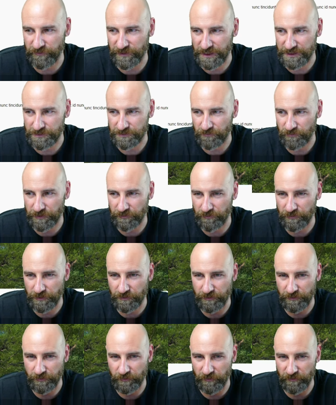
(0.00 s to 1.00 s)
that. So we will
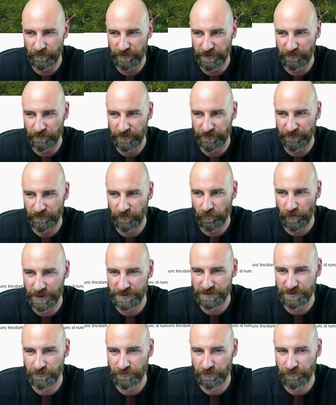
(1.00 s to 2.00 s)
remove it. If we
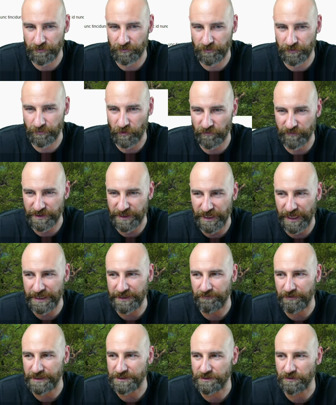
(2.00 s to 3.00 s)
wanted to, we would remove it.
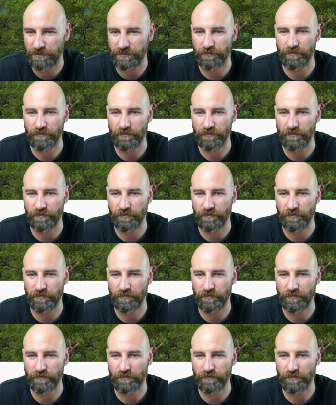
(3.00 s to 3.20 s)
Anyway, so